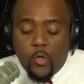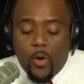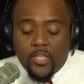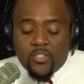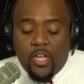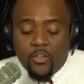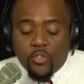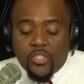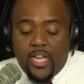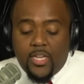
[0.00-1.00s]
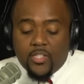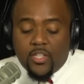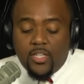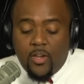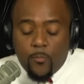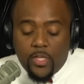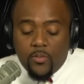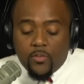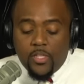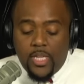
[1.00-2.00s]
Do I understand its
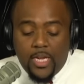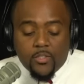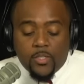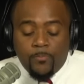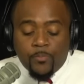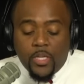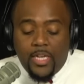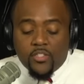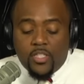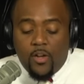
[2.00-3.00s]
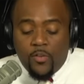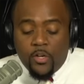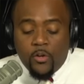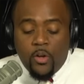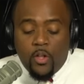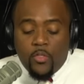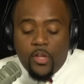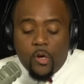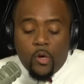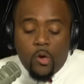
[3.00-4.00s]
significance? Yes. As governor,
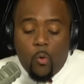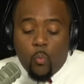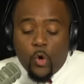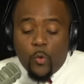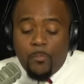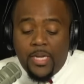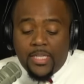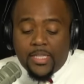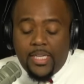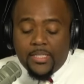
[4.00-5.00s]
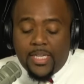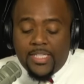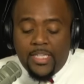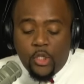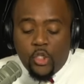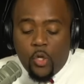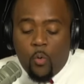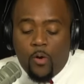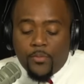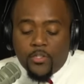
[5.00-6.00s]
there were many things I didn't
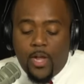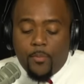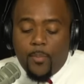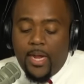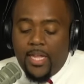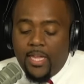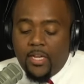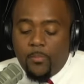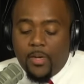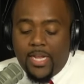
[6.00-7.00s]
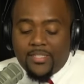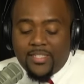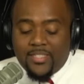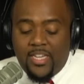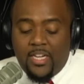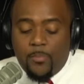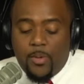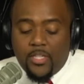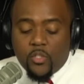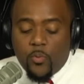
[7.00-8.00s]
know off the top of my head, but I succeeded
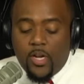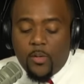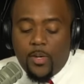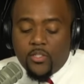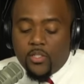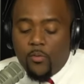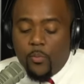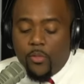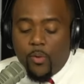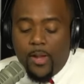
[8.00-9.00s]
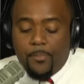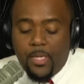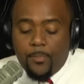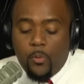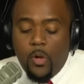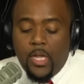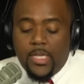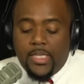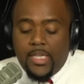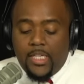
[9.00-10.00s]
by surrounding myself with the right people,
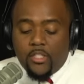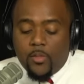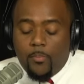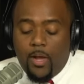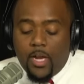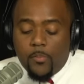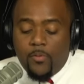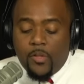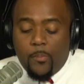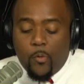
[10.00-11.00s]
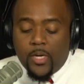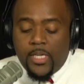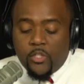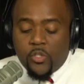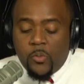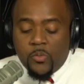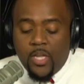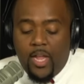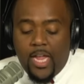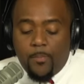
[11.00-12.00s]
getting to the bottom of the important issues,
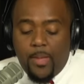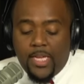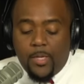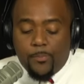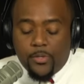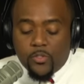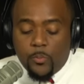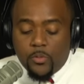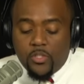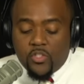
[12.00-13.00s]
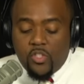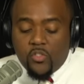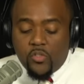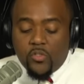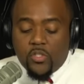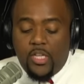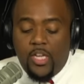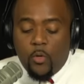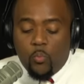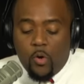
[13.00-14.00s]
and making principled decisions.
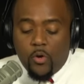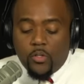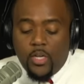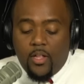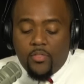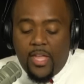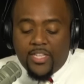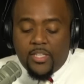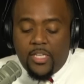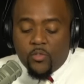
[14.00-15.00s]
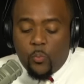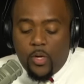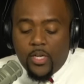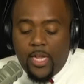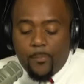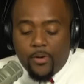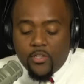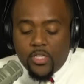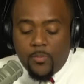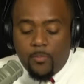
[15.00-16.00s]
It worked. That is what a
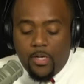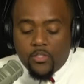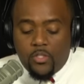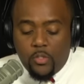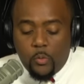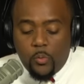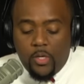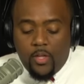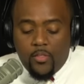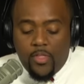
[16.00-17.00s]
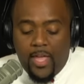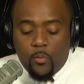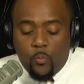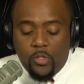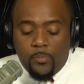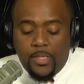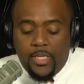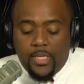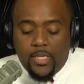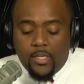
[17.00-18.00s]
president must do. That would
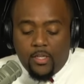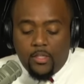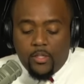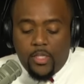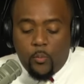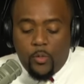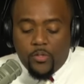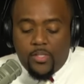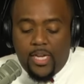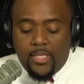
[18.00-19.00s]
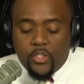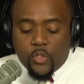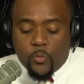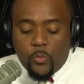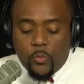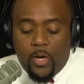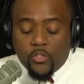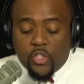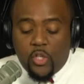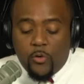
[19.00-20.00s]
begin, clearly, with daily
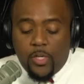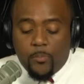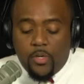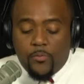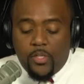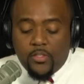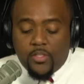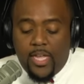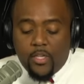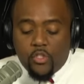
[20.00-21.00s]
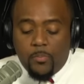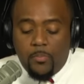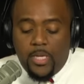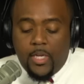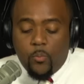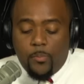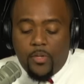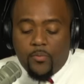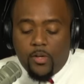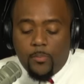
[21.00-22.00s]
security briefings that, to me, will
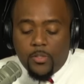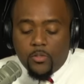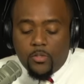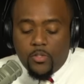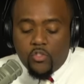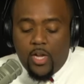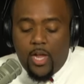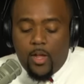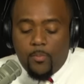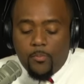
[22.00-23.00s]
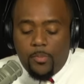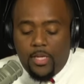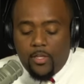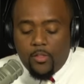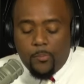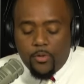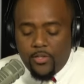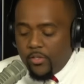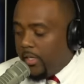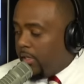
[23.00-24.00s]
be fundamental to the job of being the
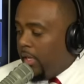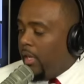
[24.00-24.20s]
president.